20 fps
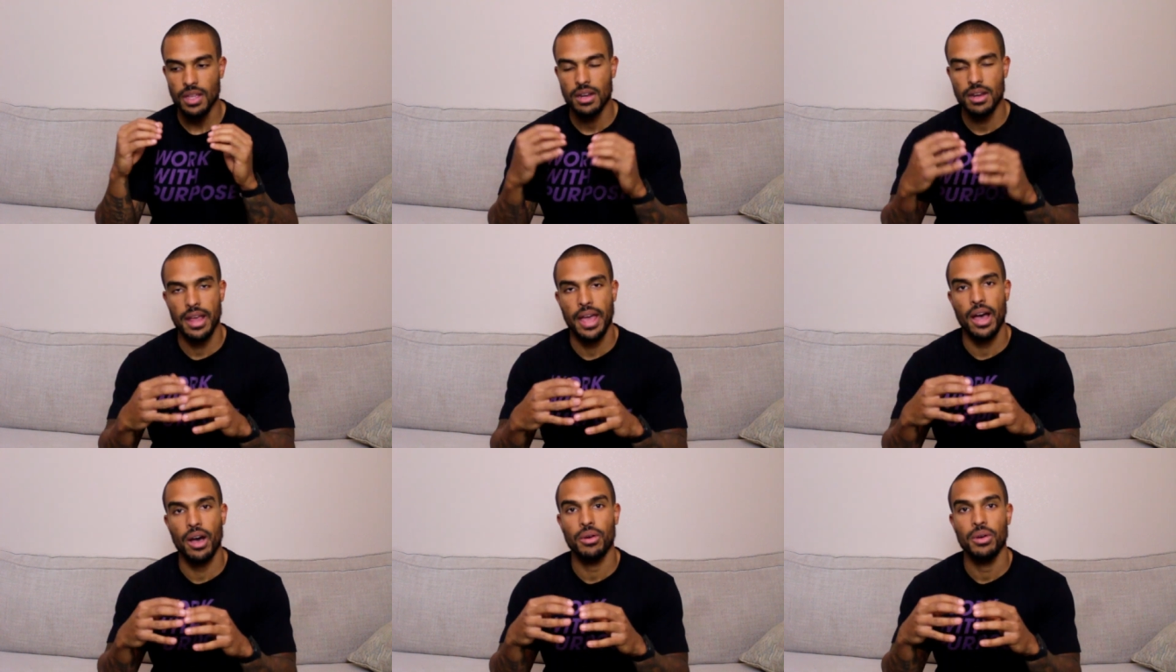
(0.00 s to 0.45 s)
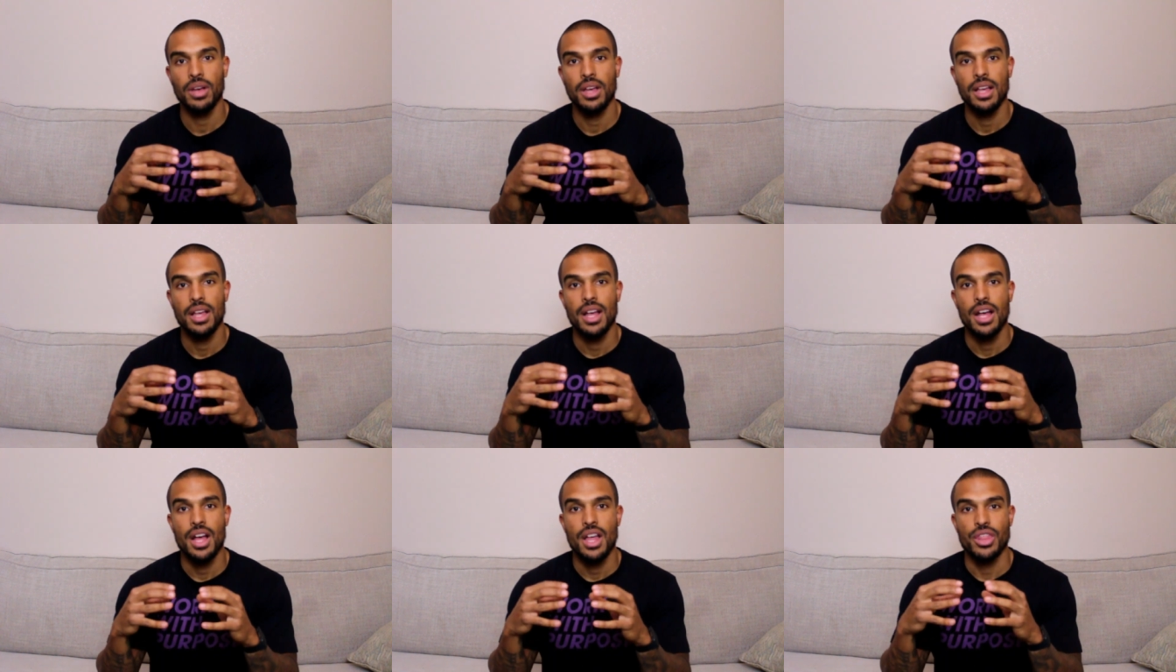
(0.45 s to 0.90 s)
Now,
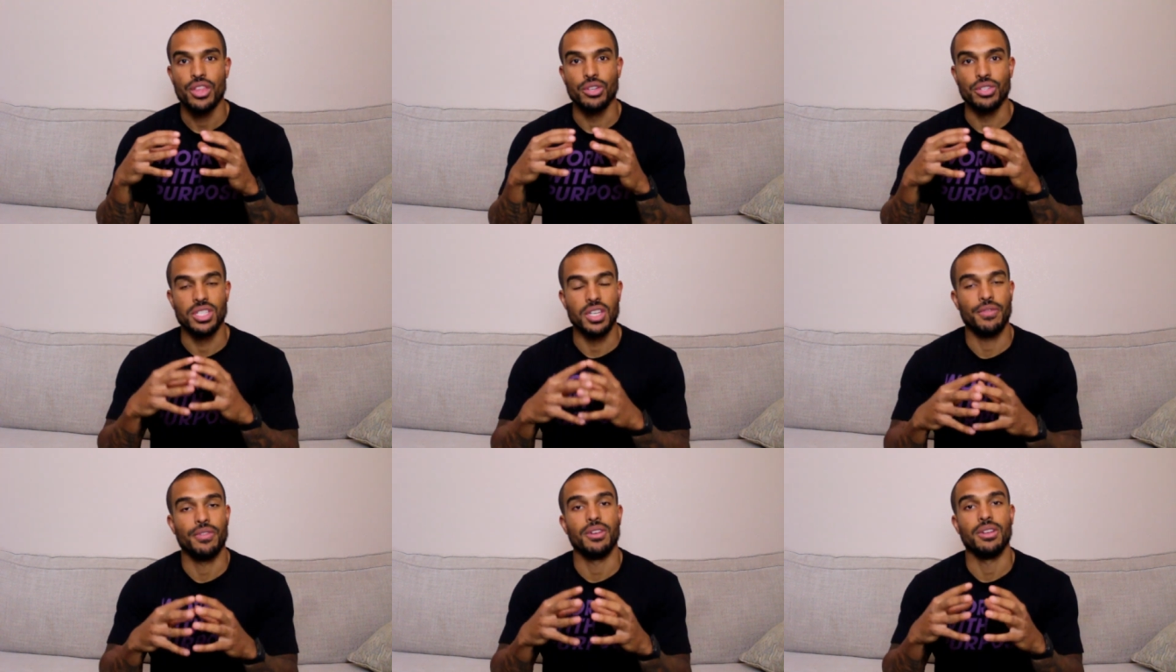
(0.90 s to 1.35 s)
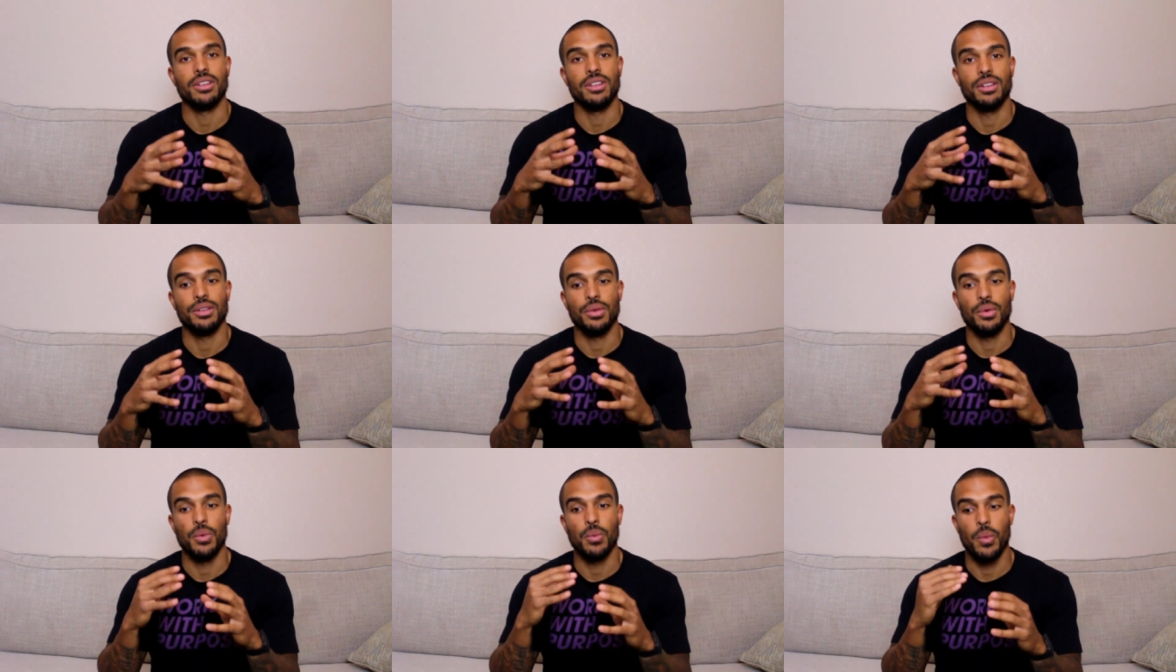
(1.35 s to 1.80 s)
there's
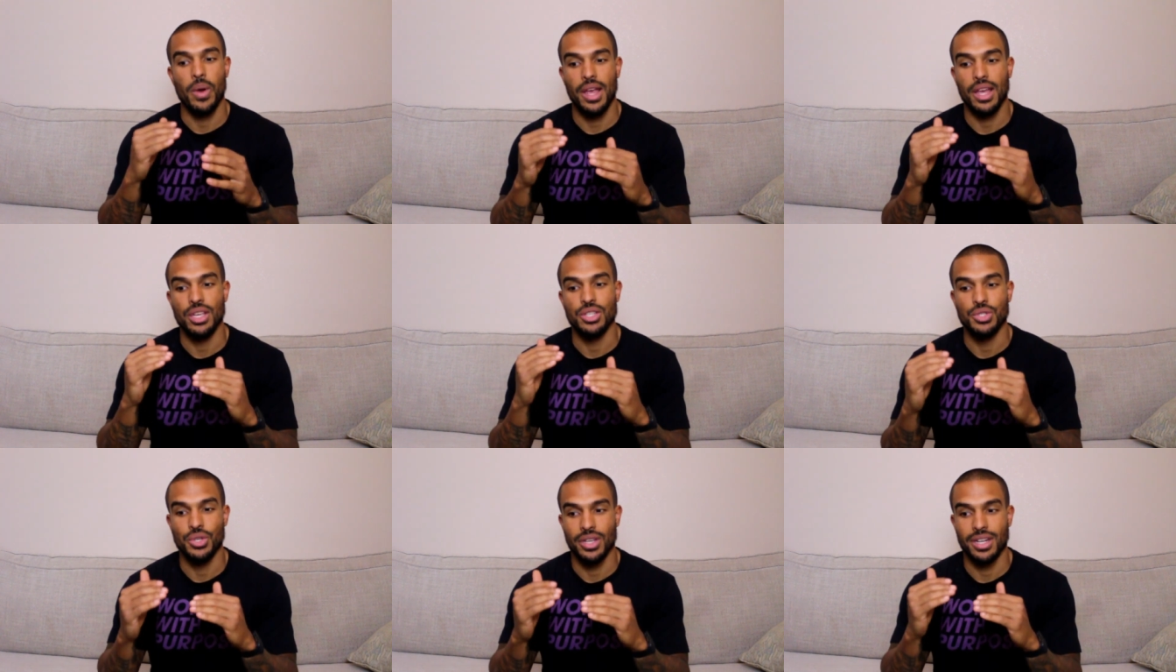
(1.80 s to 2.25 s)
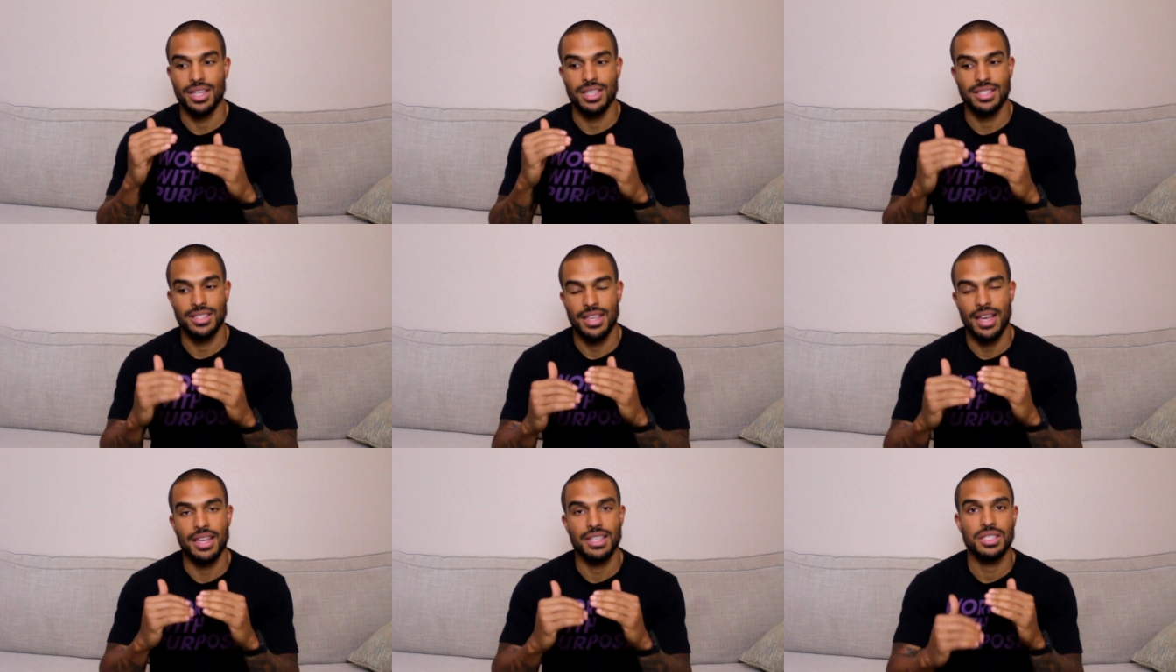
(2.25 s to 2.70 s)
different ways you can
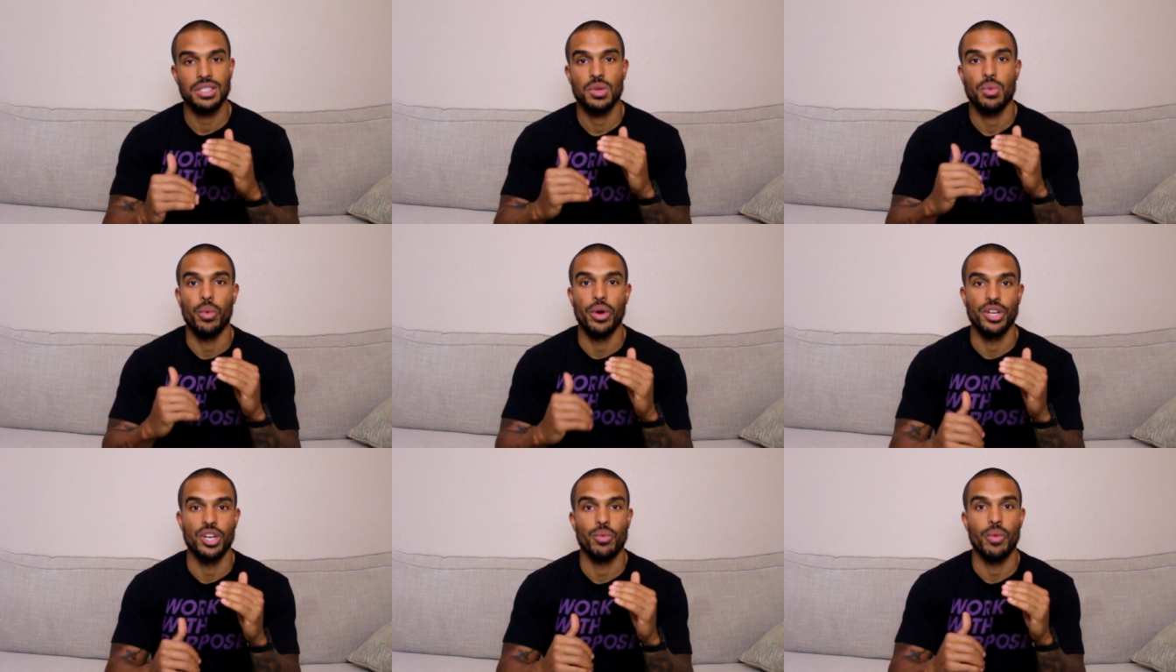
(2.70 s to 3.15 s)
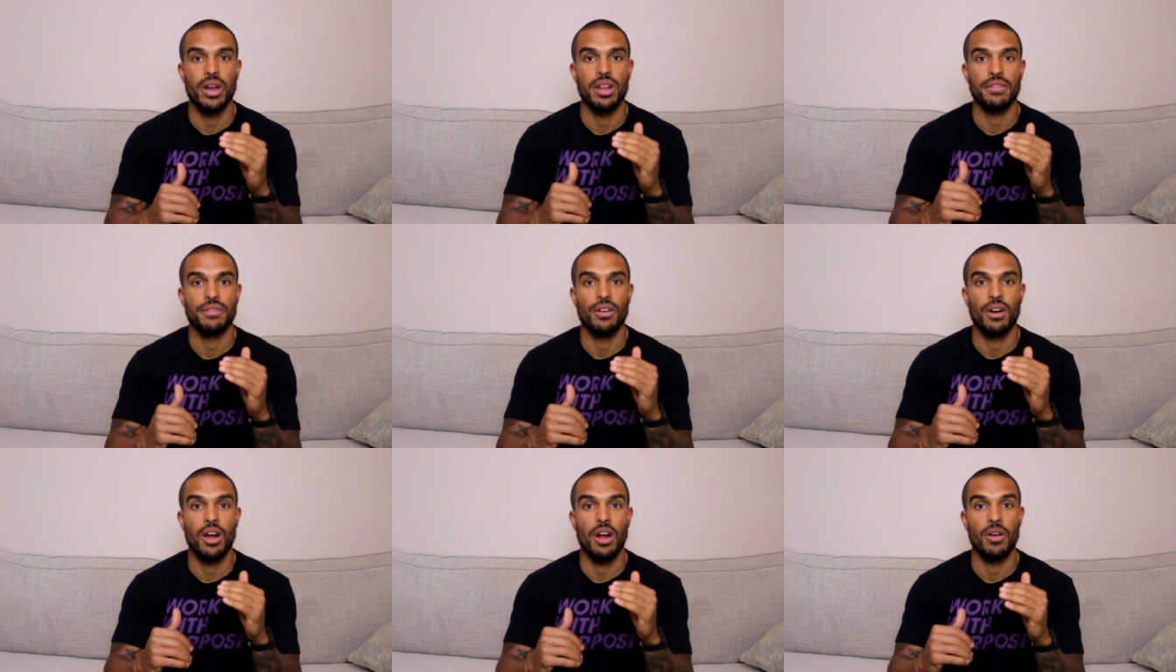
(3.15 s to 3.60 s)
assess when you're ready
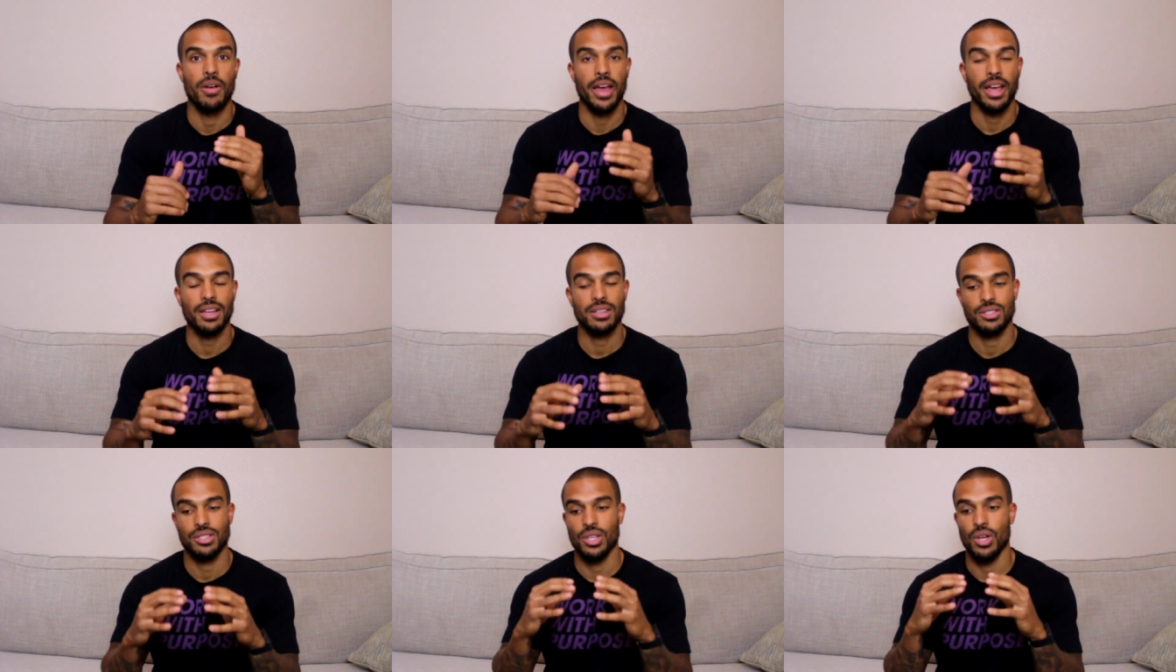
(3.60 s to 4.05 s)
for RX.